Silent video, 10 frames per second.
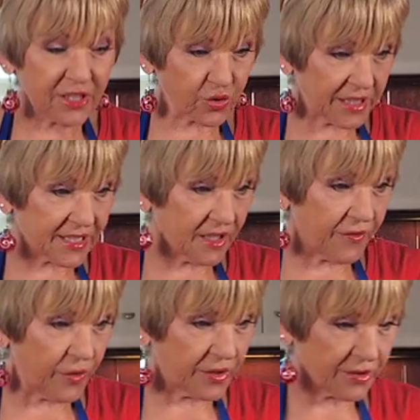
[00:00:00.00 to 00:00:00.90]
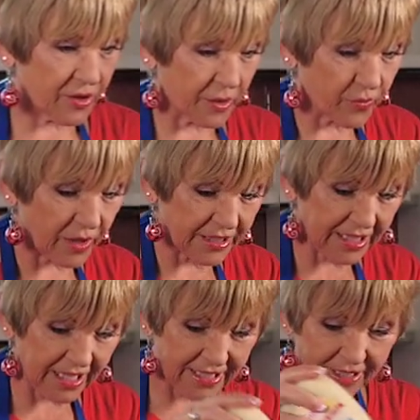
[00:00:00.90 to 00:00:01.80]
the dressing first, all right? I'm running
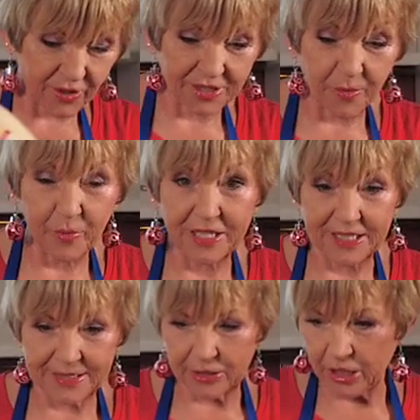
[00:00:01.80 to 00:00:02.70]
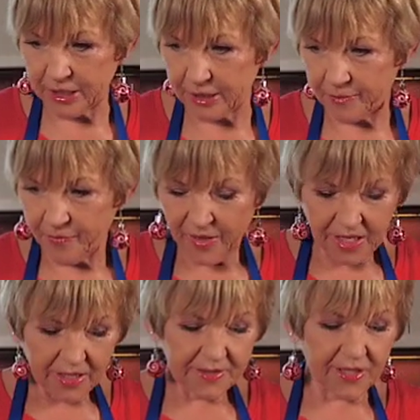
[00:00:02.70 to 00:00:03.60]
ahead here because I'm a bit excited.
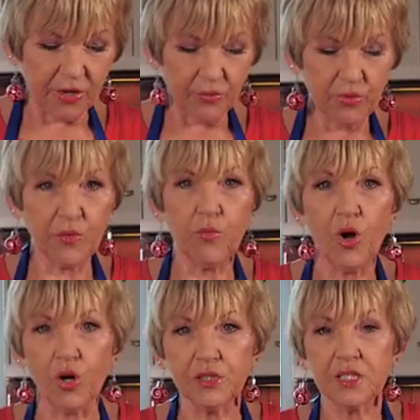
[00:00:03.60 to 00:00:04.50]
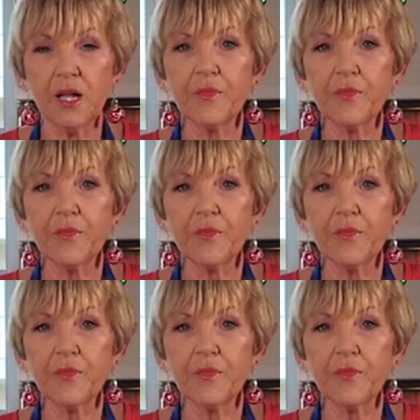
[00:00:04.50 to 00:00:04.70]
So we want